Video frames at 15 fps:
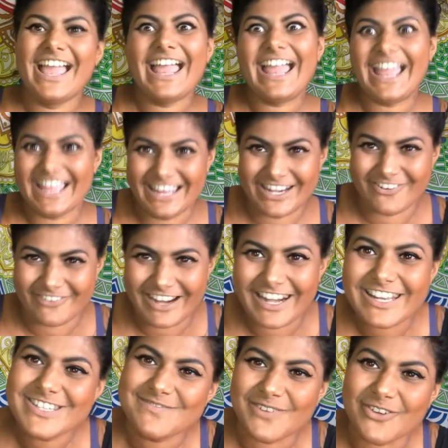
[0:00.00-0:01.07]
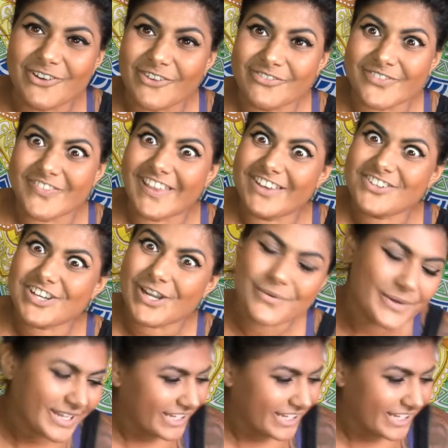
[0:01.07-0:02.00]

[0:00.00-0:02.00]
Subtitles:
Anyway, let's move on from there, shall we?